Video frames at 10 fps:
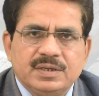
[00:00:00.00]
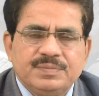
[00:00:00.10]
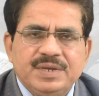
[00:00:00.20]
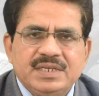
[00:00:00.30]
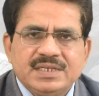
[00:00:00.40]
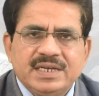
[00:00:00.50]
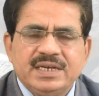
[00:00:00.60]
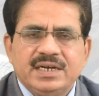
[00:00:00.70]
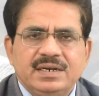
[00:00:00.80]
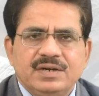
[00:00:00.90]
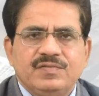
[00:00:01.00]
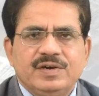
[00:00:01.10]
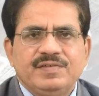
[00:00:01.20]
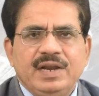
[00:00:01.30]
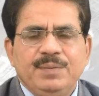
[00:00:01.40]
Means here
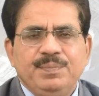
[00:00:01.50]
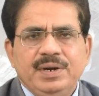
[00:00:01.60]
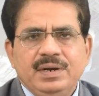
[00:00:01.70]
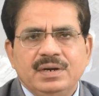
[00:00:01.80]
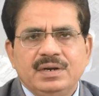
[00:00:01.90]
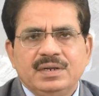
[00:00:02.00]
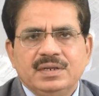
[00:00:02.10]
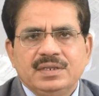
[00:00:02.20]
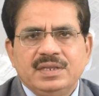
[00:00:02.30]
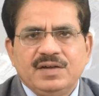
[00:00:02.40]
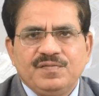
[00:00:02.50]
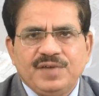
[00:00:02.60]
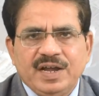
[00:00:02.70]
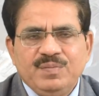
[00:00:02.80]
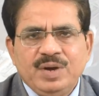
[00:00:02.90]
what will happen? The
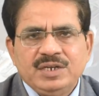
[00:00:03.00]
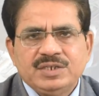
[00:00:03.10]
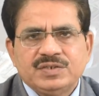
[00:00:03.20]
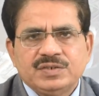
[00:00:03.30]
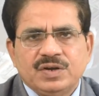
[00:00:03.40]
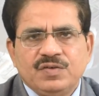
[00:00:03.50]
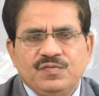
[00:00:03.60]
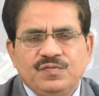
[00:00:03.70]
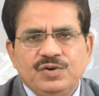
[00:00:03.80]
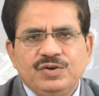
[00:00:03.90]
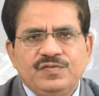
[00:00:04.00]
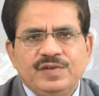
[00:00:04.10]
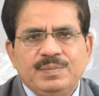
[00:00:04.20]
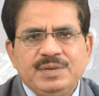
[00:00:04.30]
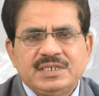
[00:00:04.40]
fibers of wood
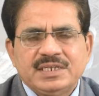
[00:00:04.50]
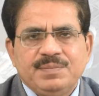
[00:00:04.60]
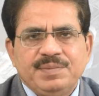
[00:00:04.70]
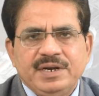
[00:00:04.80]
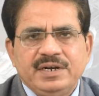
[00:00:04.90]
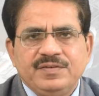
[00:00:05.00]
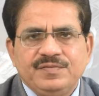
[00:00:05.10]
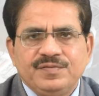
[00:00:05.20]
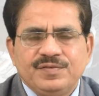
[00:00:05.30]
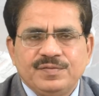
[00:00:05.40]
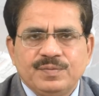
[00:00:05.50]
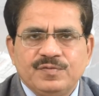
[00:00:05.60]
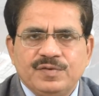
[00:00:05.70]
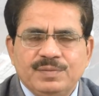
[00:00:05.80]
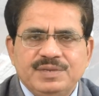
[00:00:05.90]
will be separated
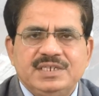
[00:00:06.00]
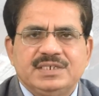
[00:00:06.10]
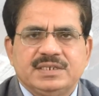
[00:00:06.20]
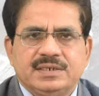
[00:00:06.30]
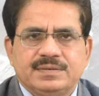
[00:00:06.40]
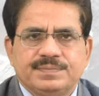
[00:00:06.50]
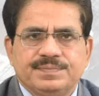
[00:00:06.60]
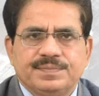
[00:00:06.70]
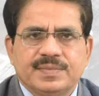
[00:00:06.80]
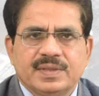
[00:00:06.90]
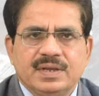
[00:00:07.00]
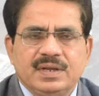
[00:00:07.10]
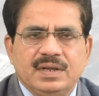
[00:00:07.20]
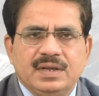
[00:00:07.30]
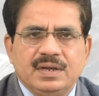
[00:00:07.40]
from each other.
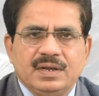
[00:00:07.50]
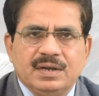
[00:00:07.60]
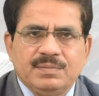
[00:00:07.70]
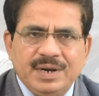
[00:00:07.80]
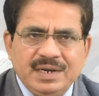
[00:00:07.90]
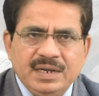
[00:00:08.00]
But